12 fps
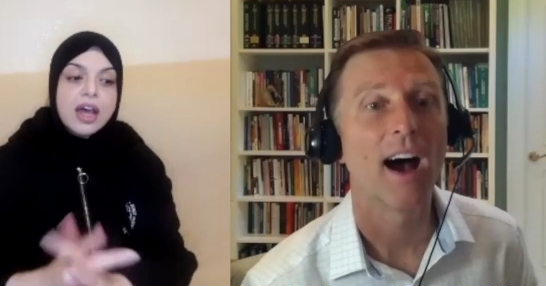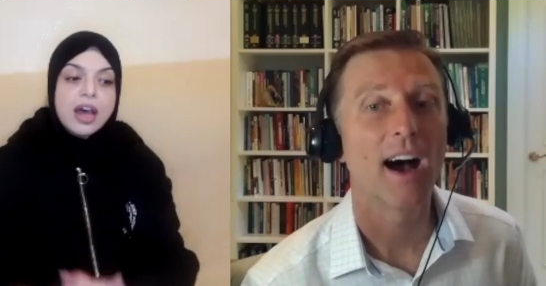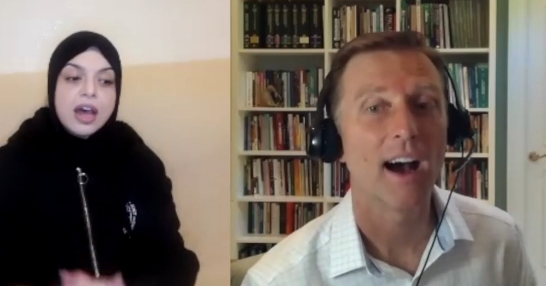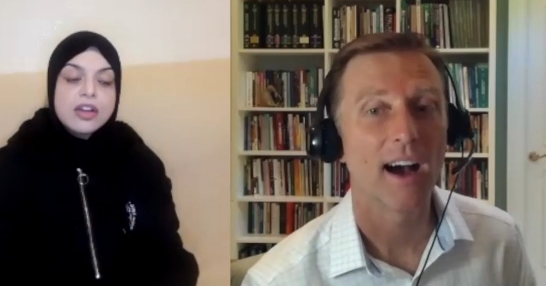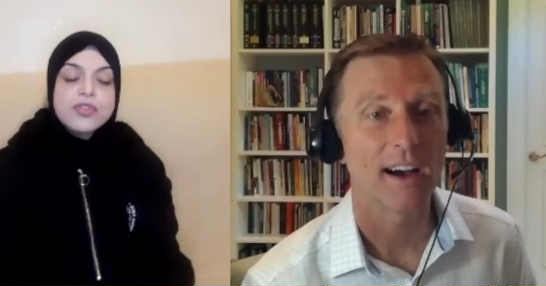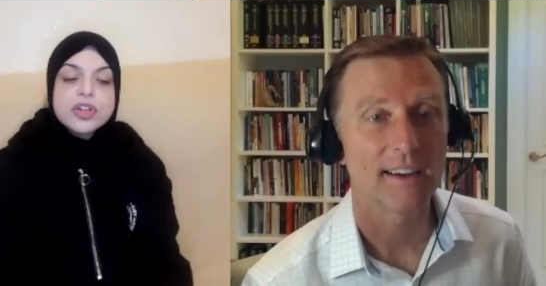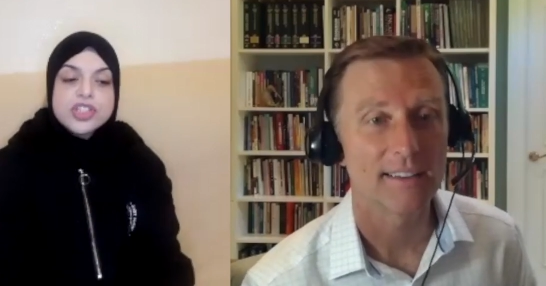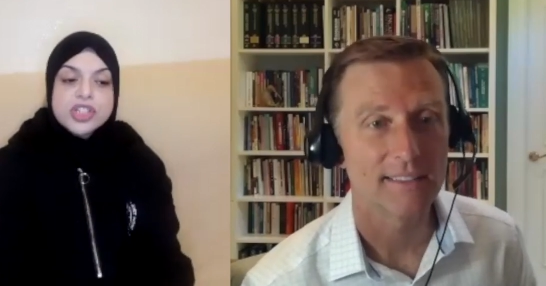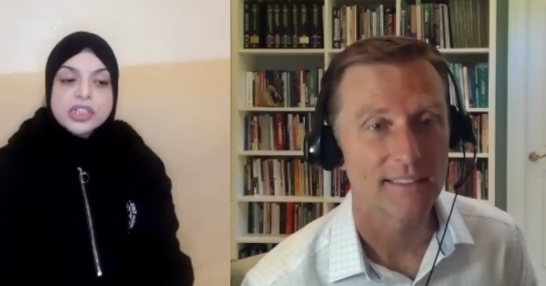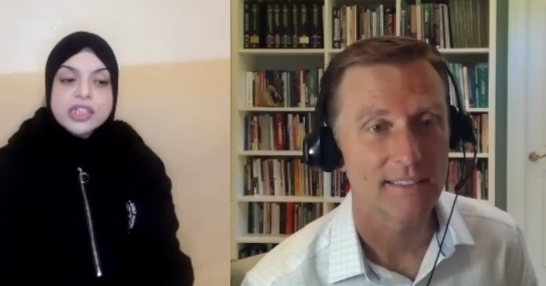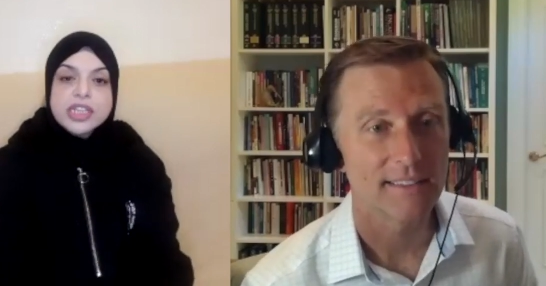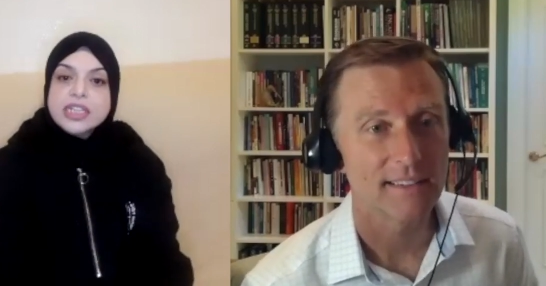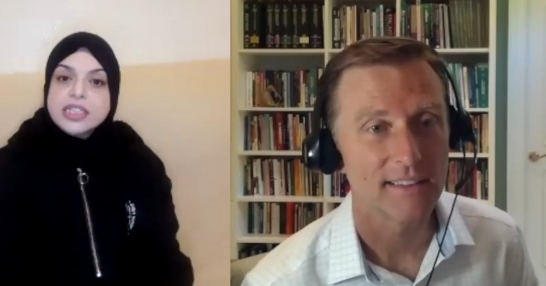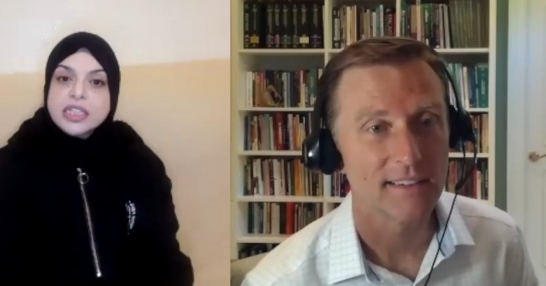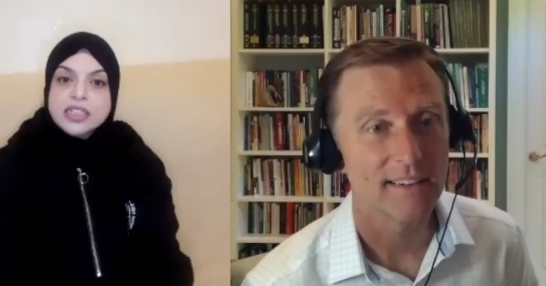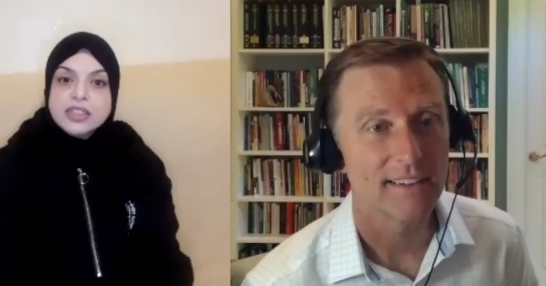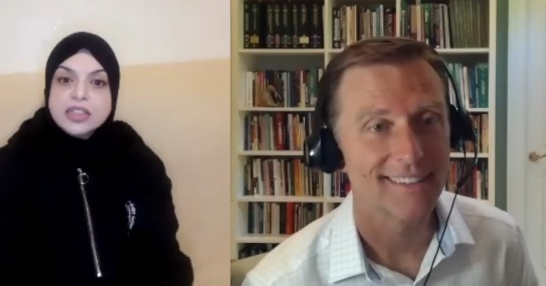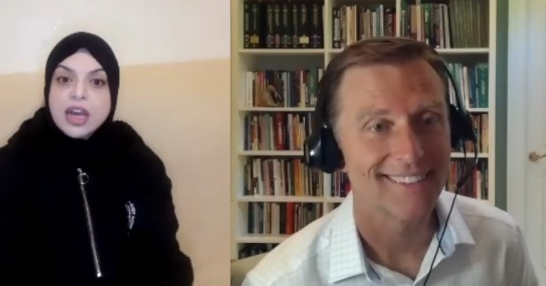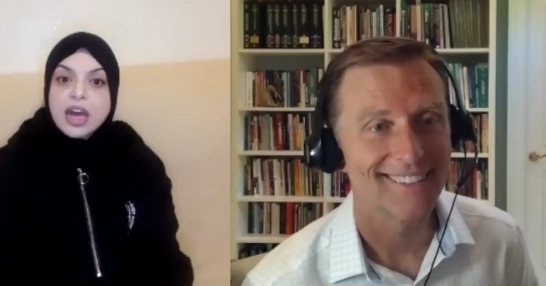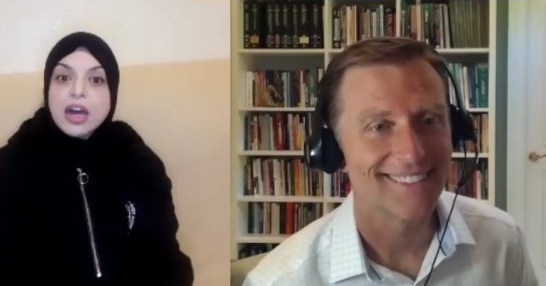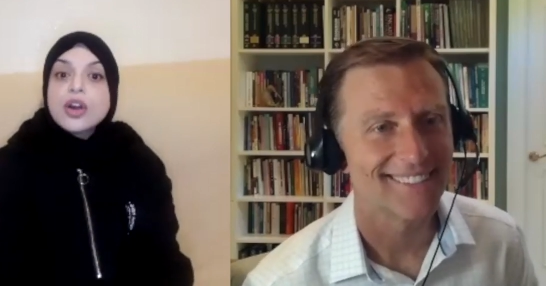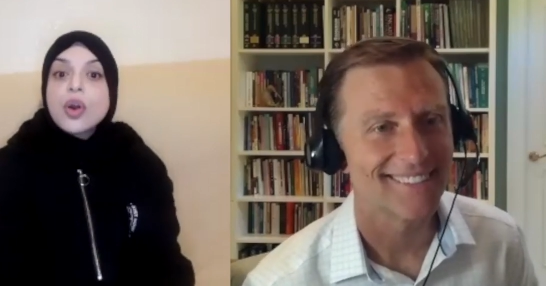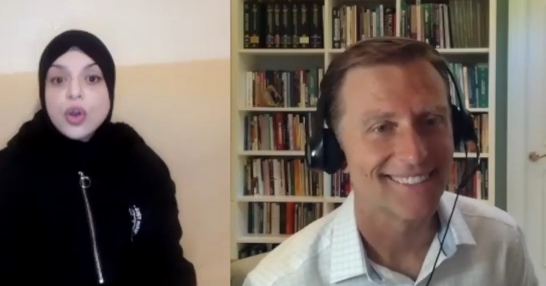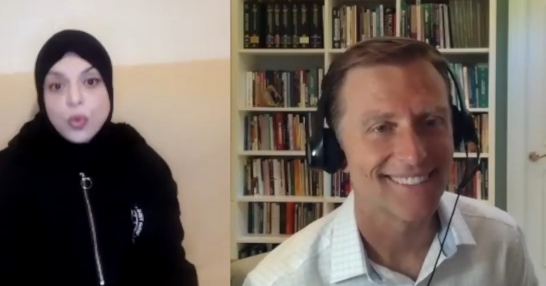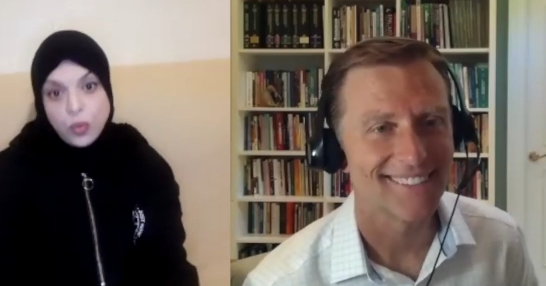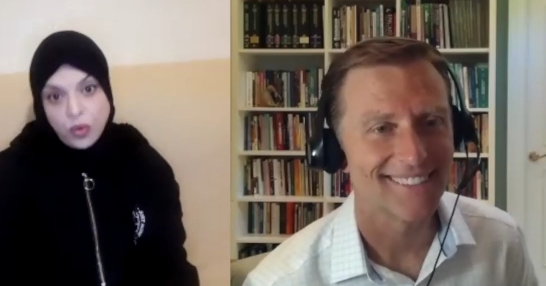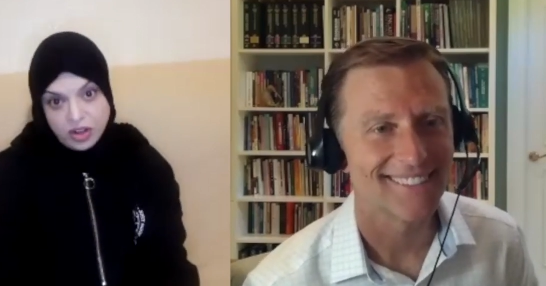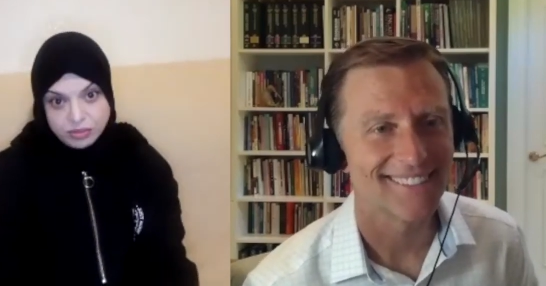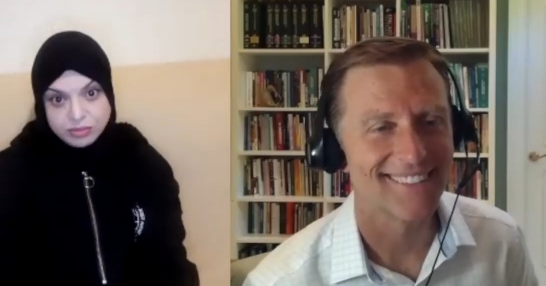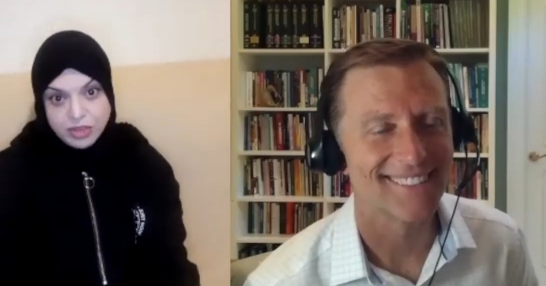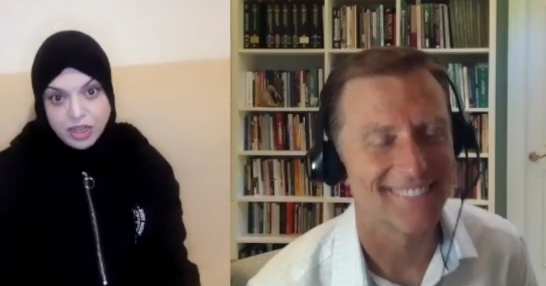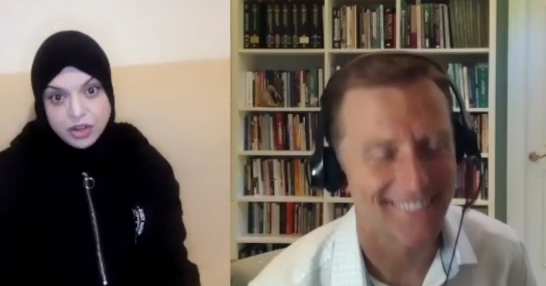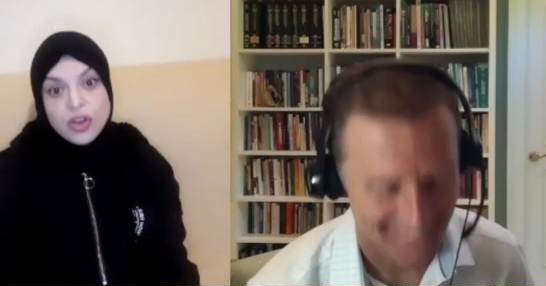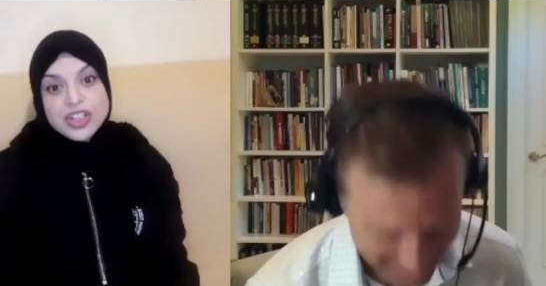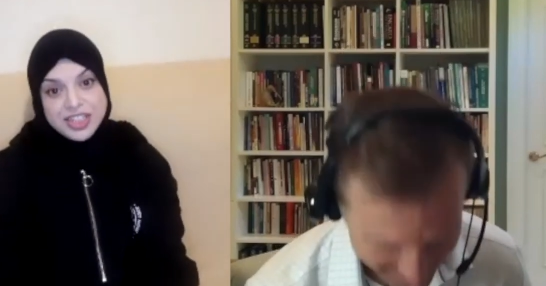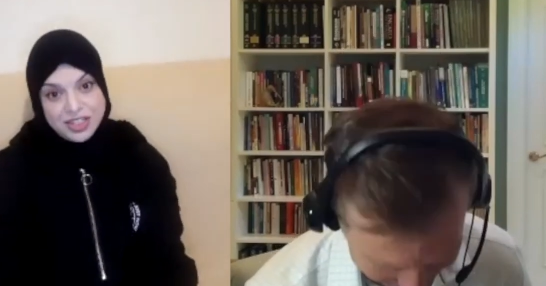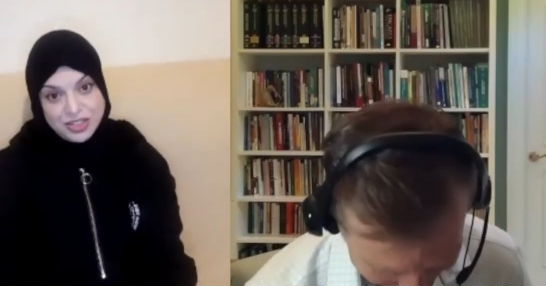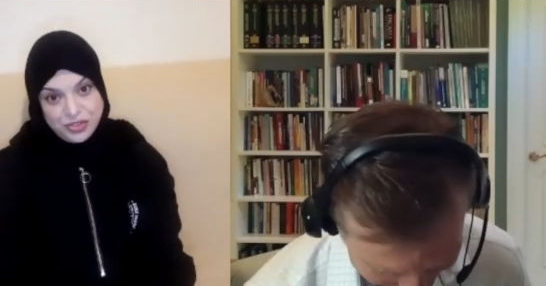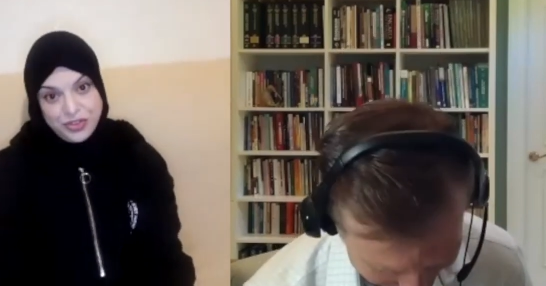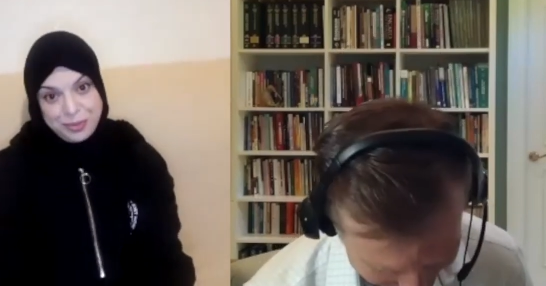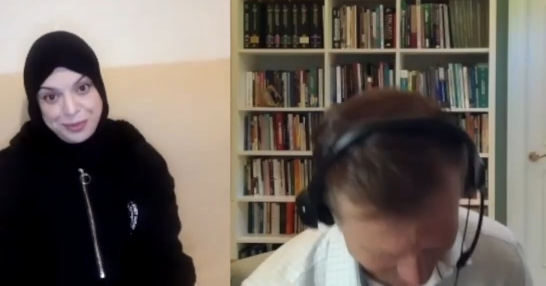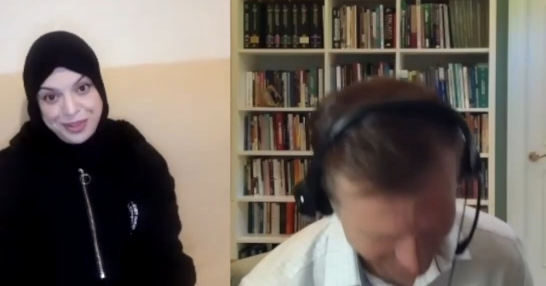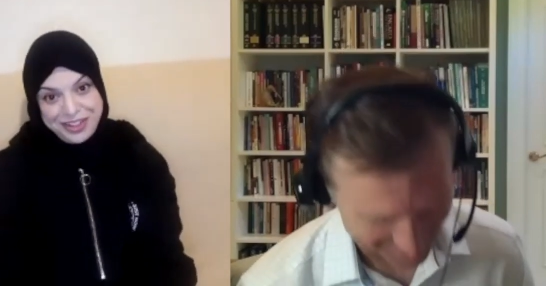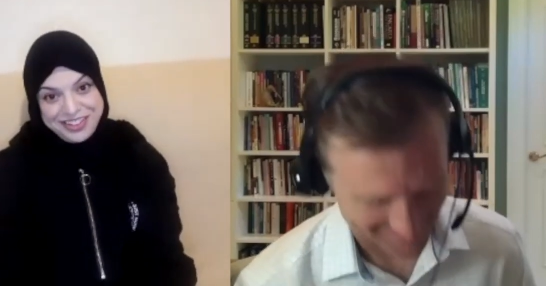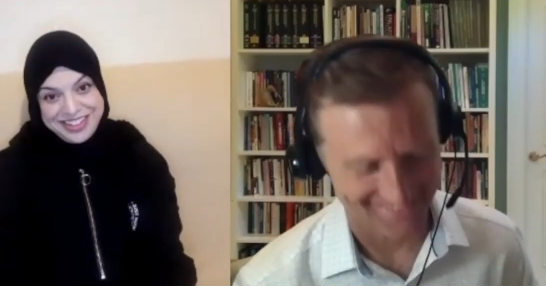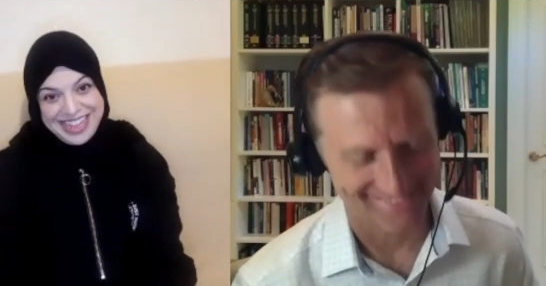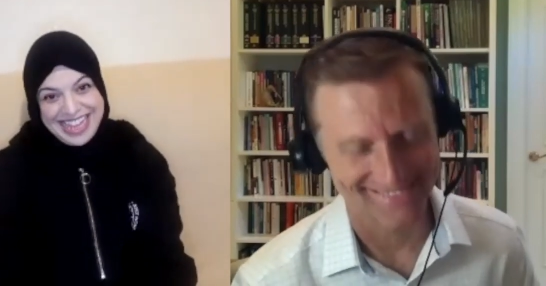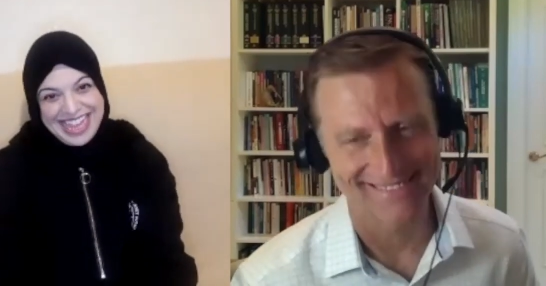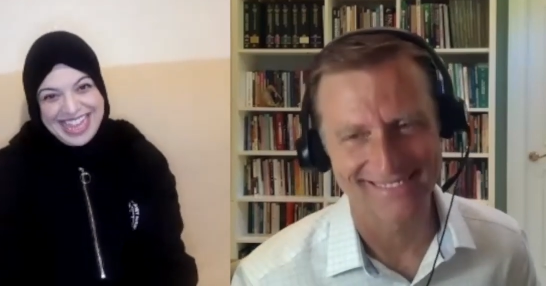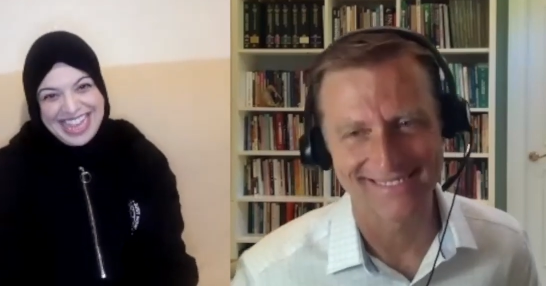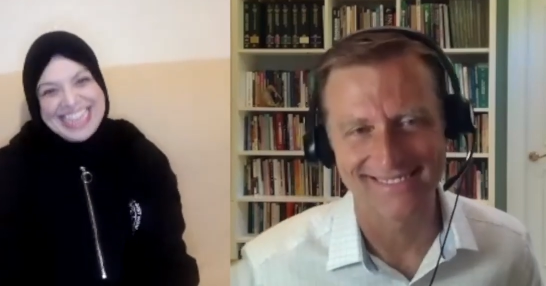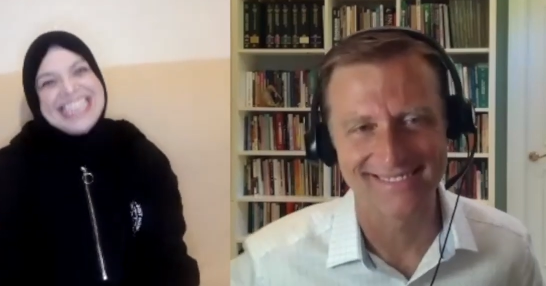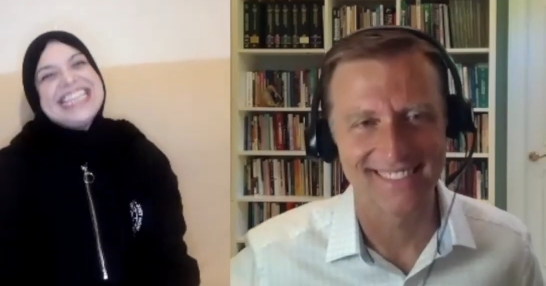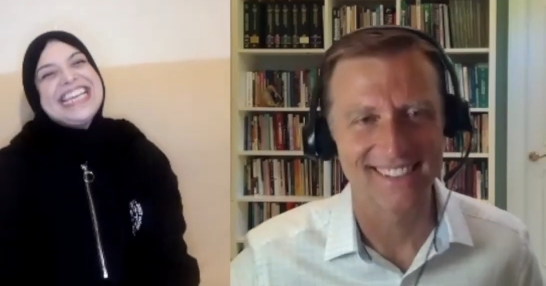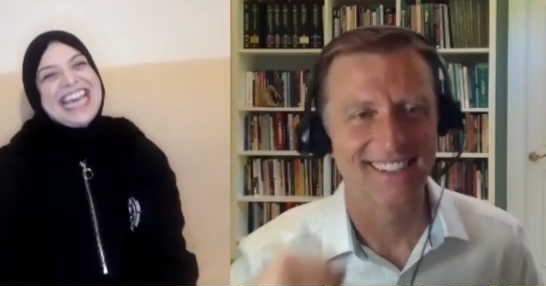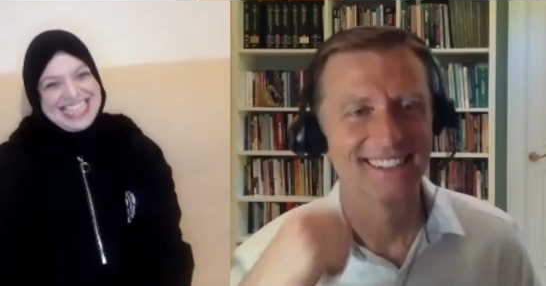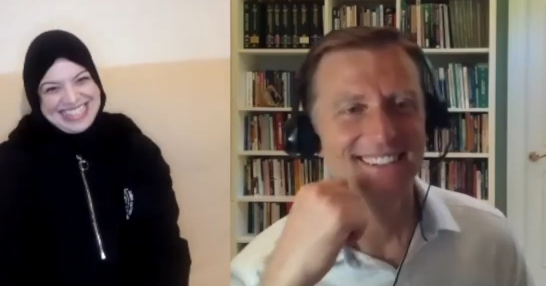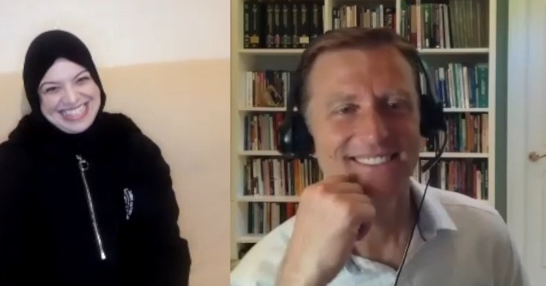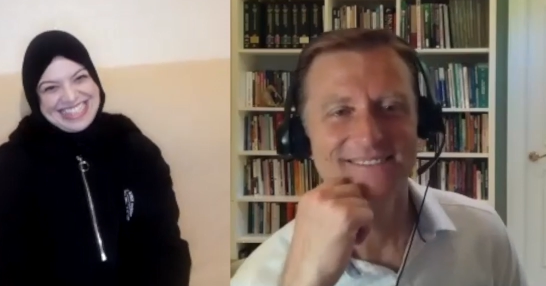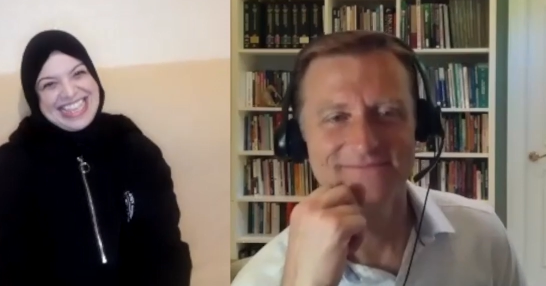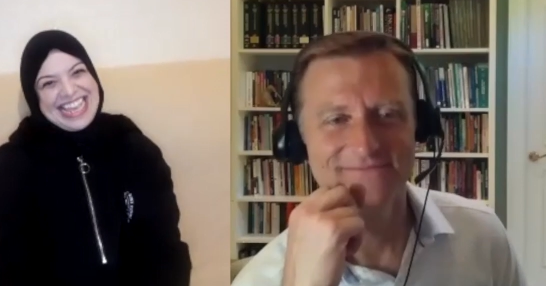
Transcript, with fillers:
Speaker 1: Unfortunately, he did a wrong test for me. Yes.